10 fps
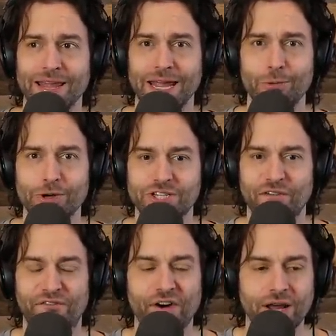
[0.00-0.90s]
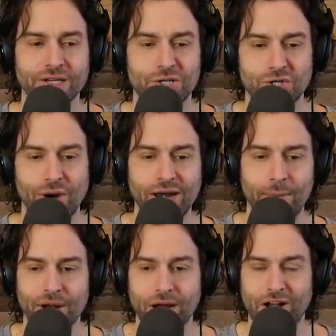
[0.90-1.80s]
It was a fucking straight
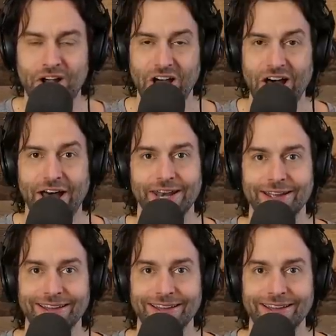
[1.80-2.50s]
up cut.